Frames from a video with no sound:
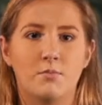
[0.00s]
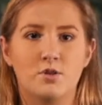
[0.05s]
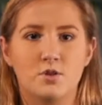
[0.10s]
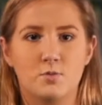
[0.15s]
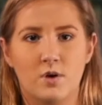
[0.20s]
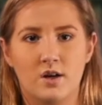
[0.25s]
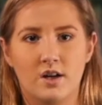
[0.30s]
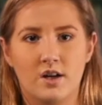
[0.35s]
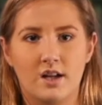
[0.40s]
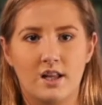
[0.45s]
much
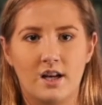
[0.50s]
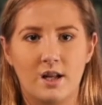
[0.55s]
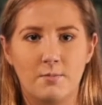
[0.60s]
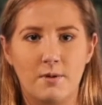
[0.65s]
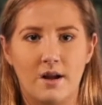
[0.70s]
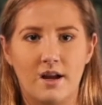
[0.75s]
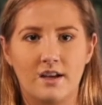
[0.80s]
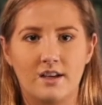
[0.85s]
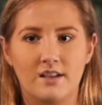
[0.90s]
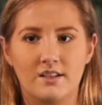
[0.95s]
work can I
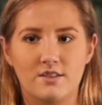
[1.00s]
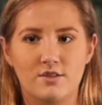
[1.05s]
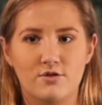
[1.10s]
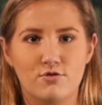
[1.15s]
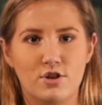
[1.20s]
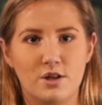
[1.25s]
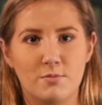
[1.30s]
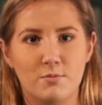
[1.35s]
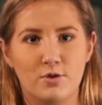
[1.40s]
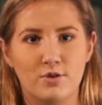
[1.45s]
pack into
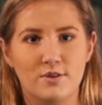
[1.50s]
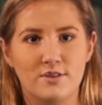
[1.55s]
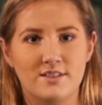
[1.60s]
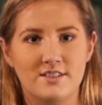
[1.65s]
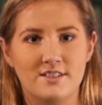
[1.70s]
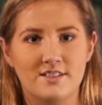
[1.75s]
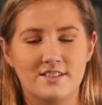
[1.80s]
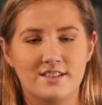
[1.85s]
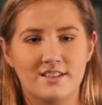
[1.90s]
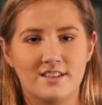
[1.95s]
3
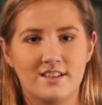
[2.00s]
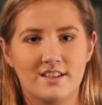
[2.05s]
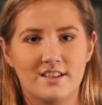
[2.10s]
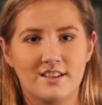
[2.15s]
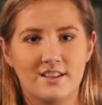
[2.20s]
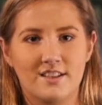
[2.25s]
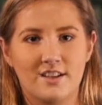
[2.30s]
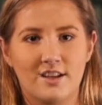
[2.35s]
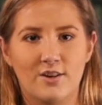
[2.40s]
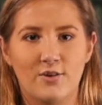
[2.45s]
months
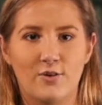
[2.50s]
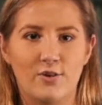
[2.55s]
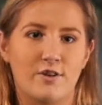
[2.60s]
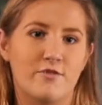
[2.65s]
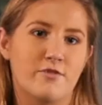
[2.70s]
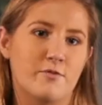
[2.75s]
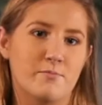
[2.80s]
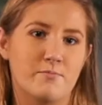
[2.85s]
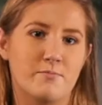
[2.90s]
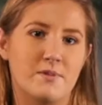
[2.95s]
in order
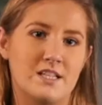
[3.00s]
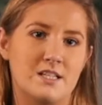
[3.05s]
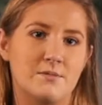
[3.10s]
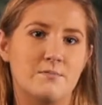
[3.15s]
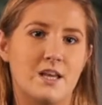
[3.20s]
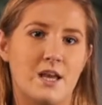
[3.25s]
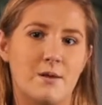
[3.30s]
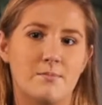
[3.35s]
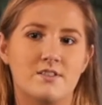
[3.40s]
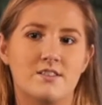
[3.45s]
for me to
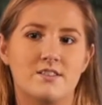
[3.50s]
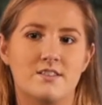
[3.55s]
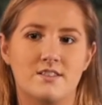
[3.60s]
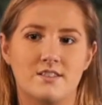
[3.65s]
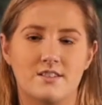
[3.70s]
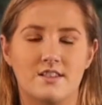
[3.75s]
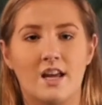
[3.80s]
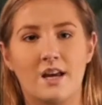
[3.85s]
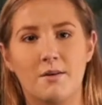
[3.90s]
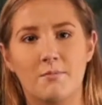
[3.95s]
be able to
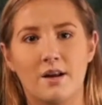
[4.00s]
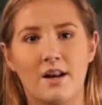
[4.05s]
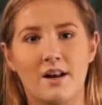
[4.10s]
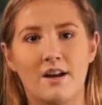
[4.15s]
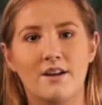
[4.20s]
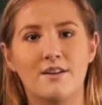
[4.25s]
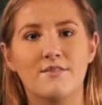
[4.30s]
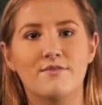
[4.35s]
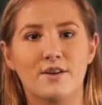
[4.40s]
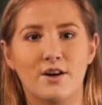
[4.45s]
sustain my
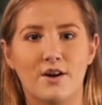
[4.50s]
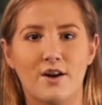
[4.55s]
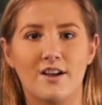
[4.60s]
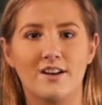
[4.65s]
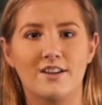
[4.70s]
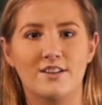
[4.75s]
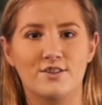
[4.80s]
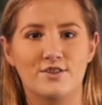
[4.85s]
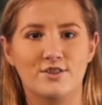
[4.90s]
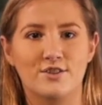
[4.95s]
life in
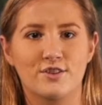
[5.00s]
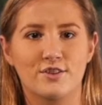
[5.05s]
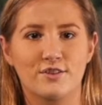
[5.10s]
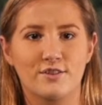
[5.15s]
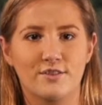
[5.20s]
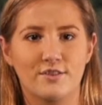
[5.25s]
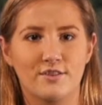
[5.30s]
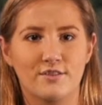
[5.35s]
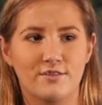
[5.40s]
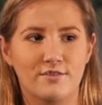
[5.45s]
college
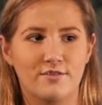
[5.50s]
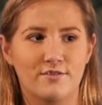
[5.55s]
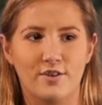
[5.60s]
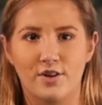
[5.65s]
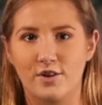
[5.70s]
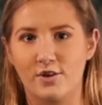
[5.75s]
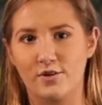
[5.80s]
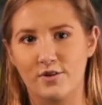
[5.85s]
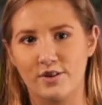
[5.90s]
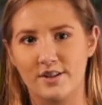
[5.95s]
for
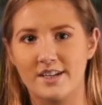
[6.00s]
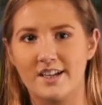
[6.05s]
another